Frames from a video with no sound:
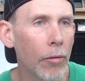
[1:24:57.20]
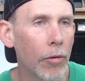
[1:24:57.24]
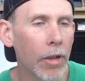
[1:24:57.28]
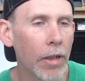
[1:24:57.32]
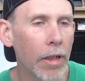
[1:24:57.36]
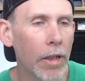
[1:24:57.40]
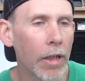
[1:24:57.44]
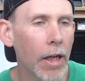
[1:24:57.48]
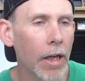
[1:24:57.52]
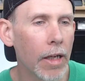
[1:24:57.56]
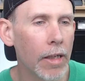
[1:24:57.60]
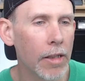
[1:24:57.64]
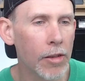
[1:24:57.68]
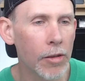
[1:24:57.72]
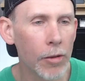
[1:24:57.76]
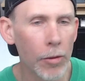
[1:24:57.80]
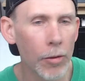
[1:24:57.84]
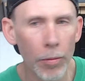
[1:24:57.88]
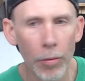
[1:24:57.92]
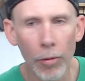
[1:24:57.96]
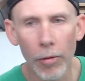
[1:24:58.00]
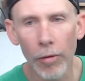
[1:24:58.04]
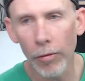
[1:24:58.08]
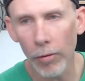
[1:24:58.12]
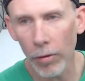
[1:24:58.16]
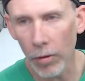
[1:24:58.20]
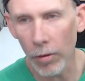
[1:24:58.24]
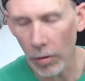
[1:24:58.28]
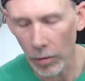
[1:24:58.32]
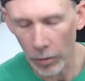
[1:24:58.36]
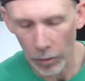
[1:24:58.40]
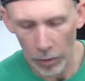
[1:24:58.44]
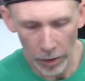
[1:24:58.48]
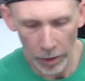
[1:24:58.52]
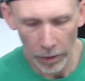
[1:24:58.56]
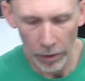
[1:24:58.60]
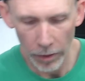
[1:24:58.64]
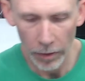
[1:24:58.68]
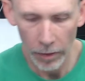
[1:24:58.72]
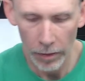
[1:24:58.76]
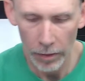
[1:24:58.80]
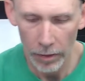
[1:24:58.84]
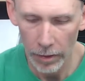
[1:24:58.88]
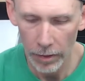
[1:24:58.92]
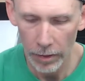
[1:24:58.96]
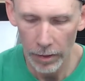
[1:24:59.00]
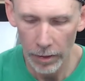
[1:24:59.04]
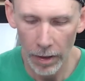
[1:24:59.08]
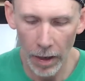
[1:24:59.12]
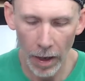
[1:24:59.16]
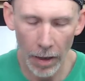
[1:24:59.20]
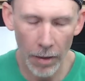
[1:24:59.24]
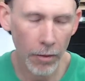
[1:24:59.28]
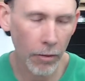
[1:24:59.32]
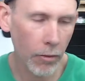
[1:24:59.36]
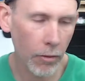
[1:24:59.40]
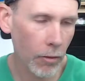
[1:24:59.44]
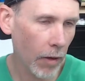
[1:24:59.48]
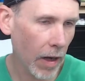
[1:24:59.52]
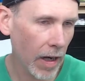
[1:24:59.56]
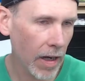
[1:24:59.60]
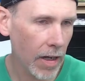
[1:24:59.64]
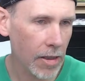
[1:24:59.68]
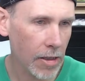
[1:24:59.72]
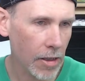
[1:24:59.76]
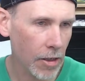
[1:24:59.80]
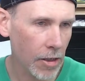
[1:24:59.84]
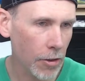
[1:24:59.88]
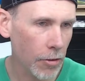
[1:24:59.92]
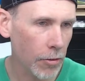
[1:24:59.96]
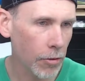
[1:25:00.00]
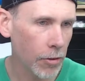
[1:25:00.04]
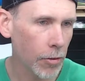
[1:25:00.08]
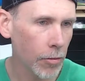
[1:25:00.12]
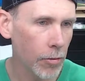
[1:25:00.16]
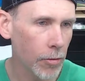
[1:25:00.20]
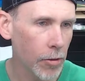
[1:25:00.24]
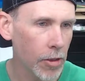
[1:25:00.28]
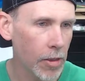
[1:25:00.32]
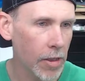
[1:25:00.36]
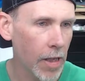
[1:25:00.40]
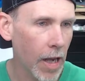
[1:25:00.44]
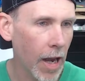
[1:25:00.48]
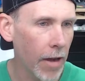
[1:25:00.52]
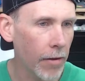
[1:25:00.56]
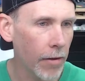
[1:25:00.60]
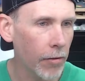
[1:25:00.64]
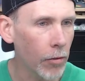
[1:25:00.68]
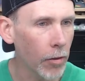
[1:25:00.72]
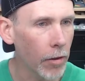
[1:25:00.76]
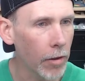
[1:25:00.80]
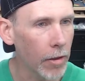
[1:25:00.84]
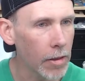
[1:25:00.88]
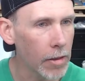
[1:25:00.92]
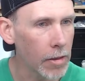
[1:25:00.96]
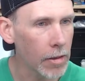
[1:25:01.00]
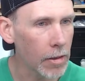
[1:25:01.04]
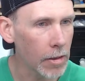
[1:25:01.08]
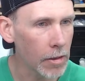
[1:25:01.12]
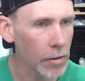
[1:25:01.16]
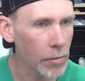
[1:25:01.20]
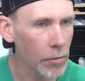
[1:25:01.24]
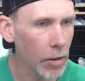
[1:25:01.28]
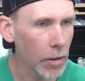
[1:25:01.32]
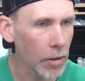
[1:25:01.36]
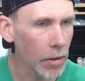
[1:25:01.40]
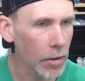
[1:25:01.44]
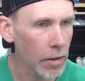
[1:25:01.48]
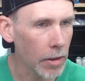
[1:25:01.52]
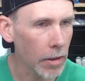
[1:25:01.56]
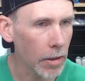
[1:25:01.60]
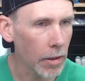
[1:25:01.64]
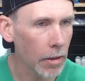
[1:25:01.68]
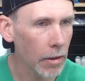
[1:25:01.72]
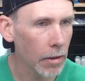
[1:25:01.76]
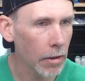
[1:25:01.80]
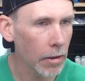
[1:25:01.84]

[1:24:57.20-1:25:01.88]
Really not super thrilled with. I, why doesn't YouTube just have one of these things built in?